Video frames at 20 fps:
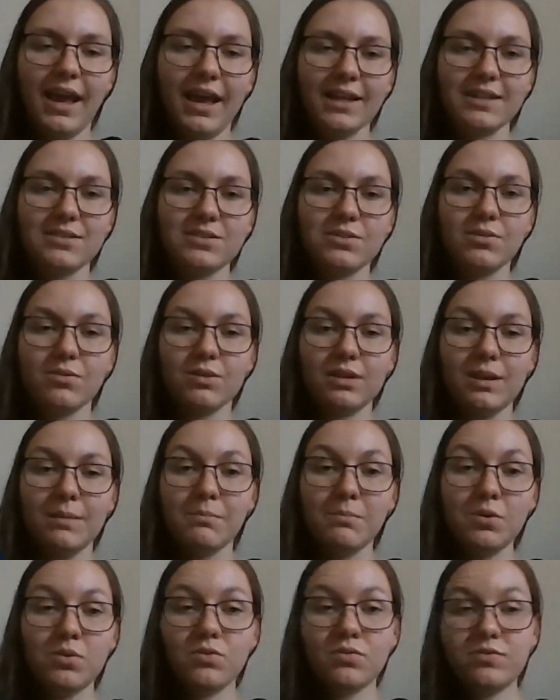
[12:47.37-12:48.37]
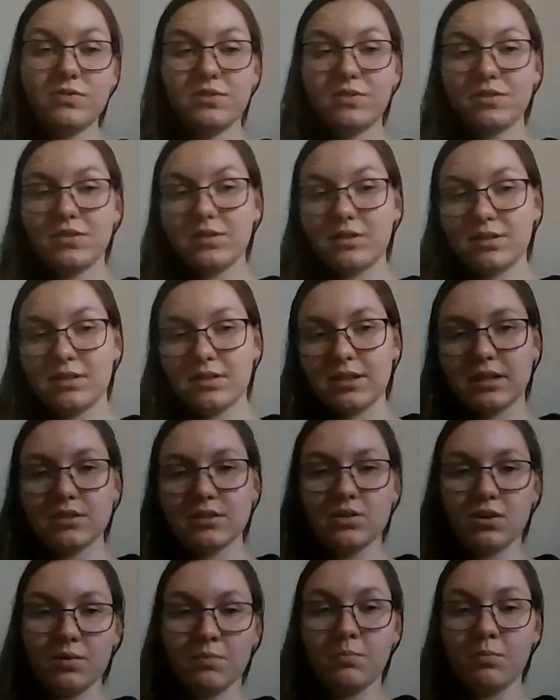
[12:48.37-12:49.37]
And so they
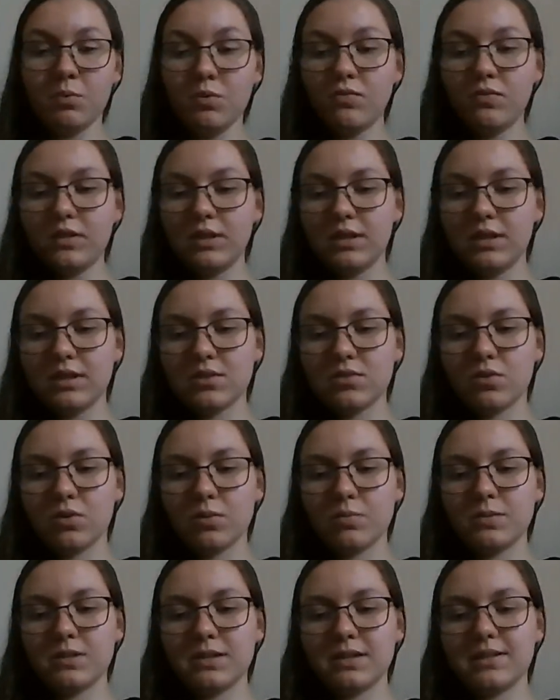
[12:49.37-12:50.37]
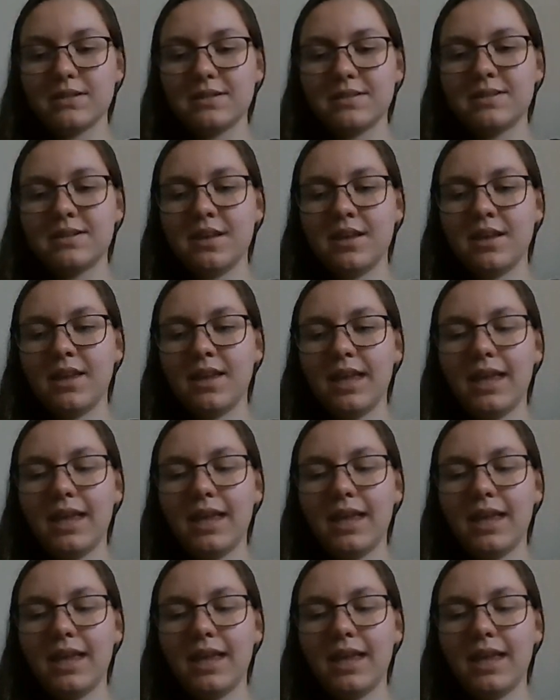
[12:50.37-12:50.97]
started moving these corpses